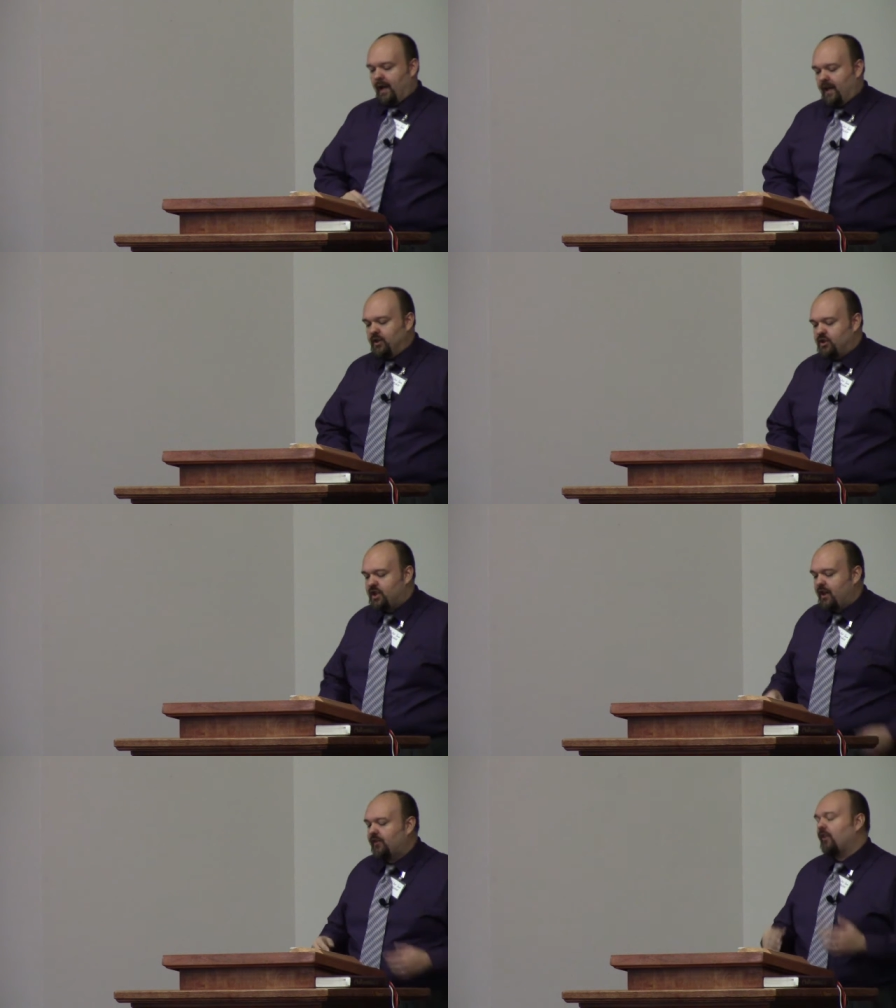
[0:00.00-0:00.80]
In
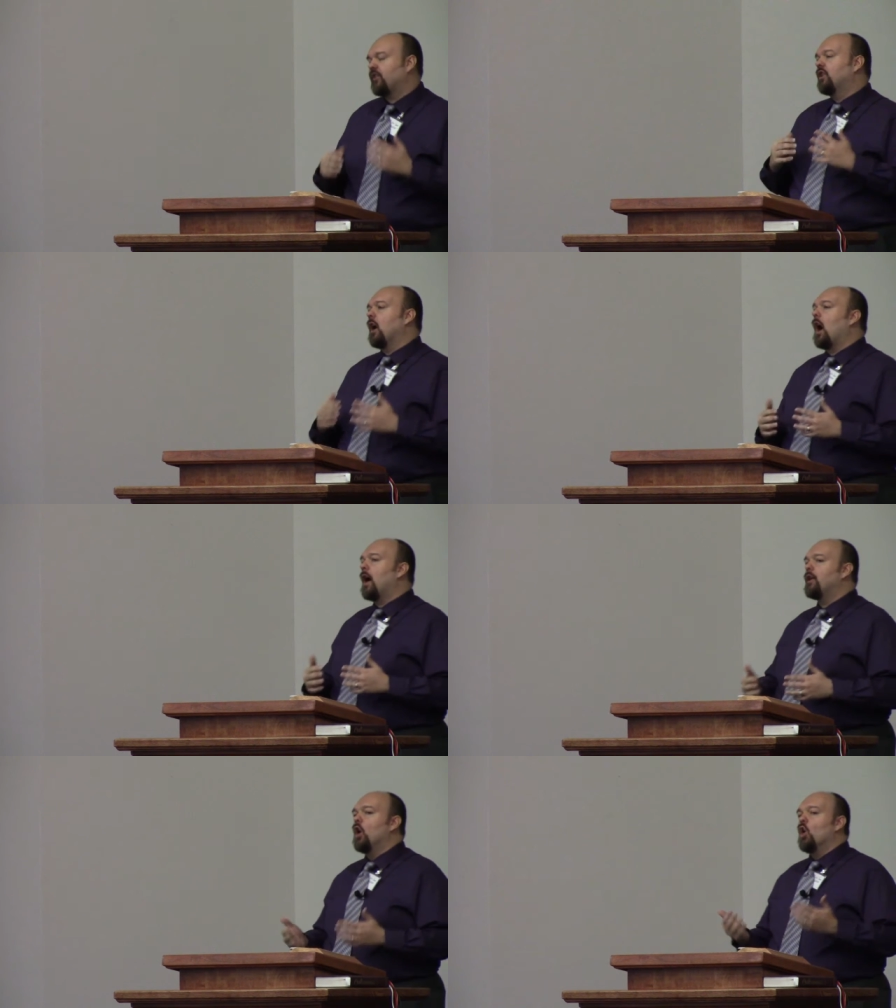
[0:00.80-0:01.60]
Jesus,
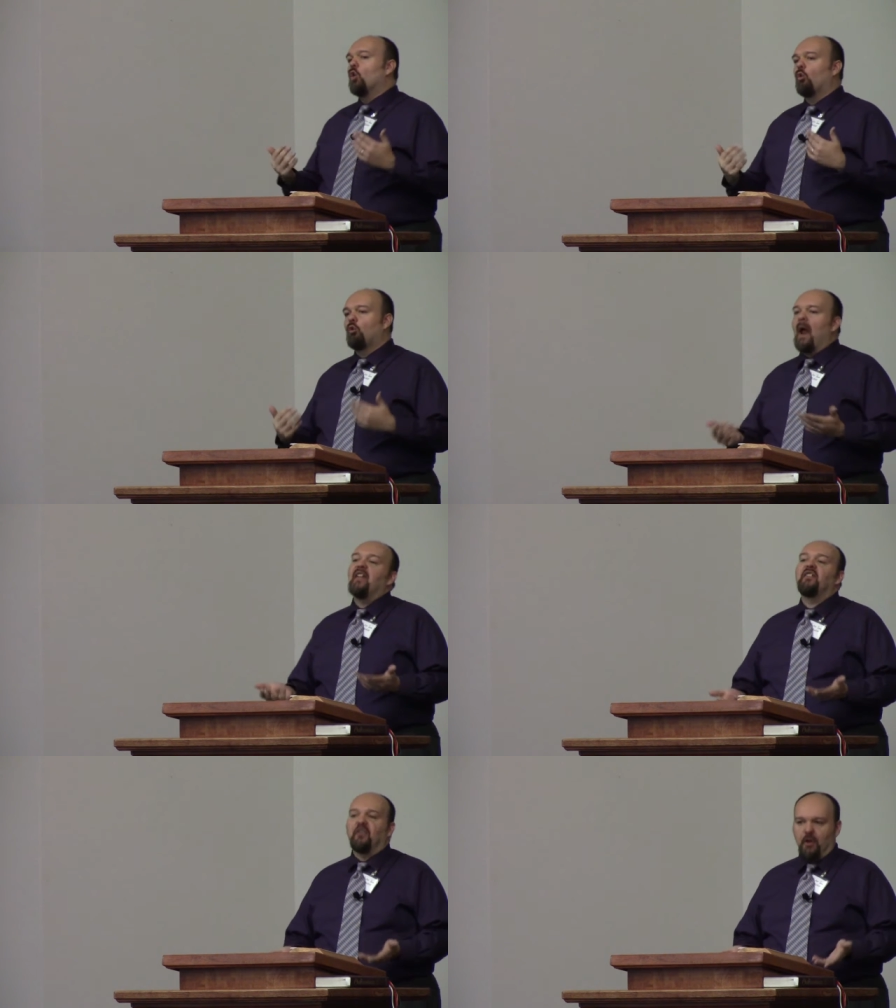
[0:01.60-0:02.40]
God
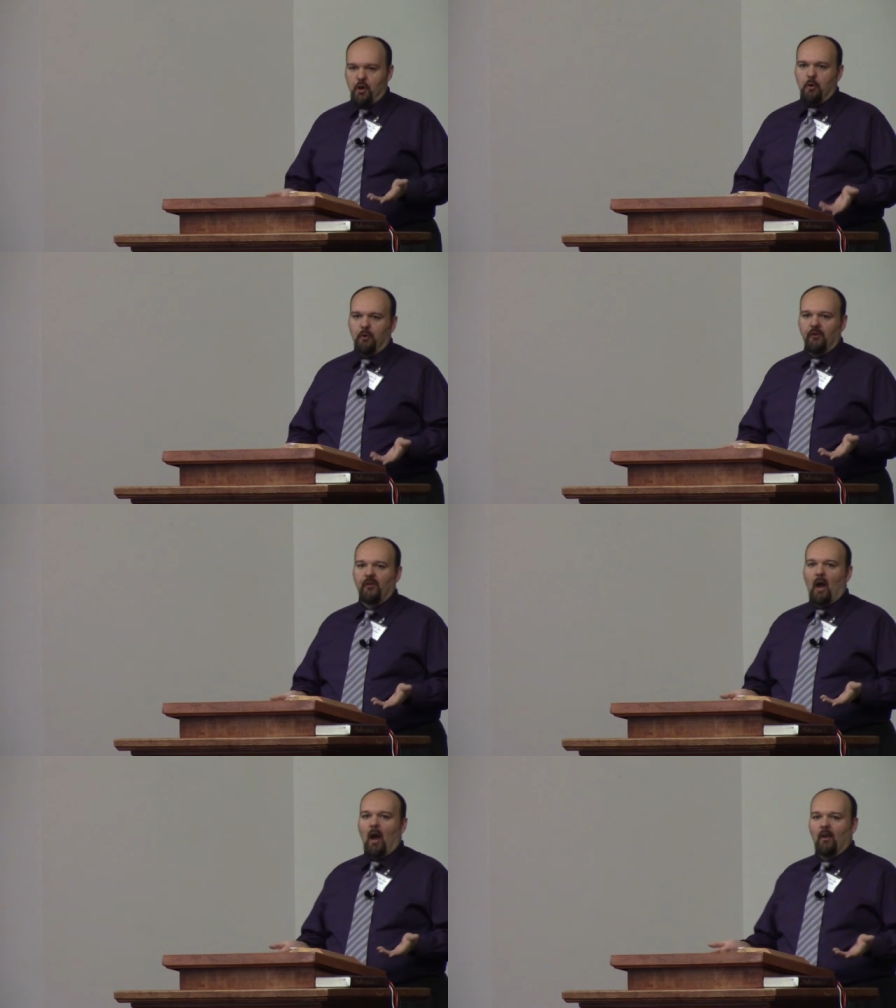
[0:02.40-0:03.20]

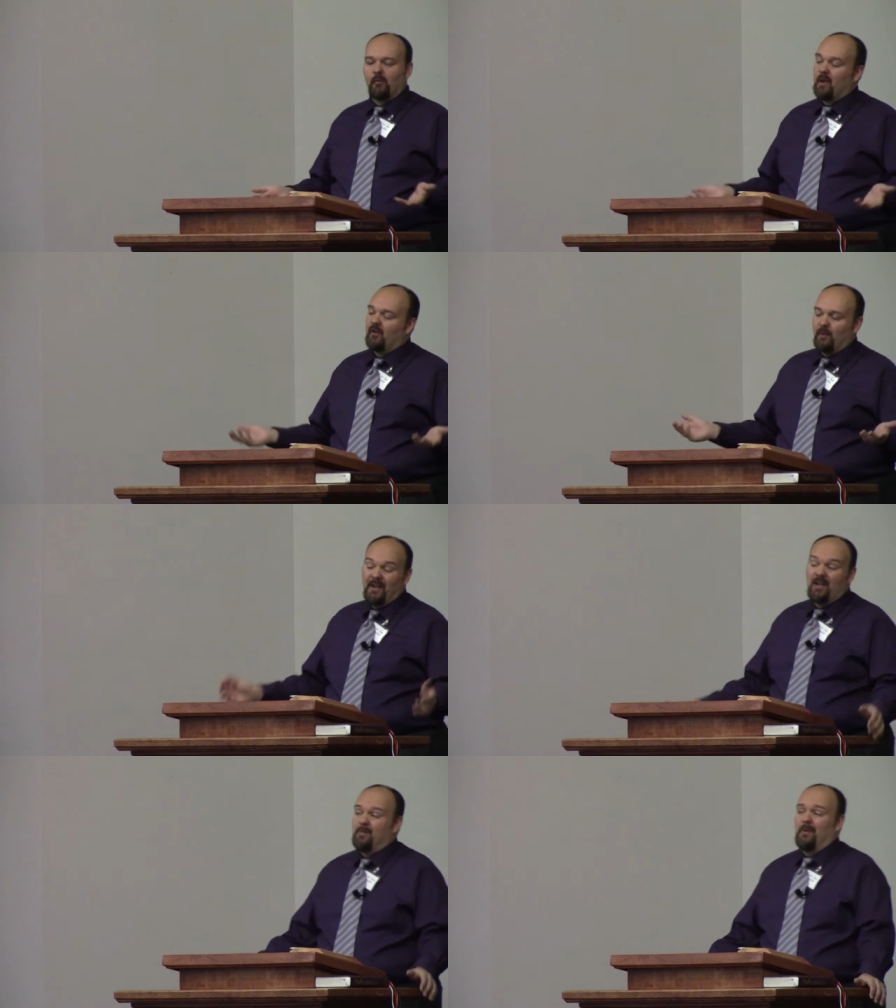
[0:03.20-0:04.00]
rescues us, because we
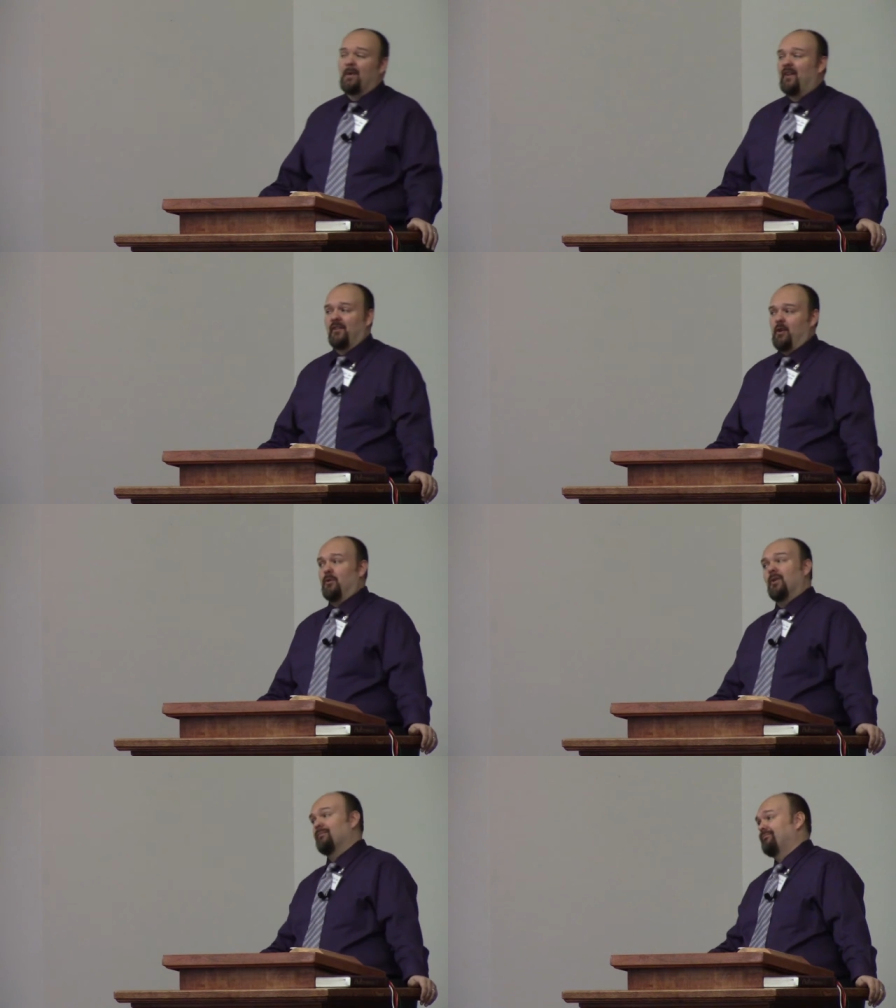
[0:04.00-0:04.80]
need to be rescued.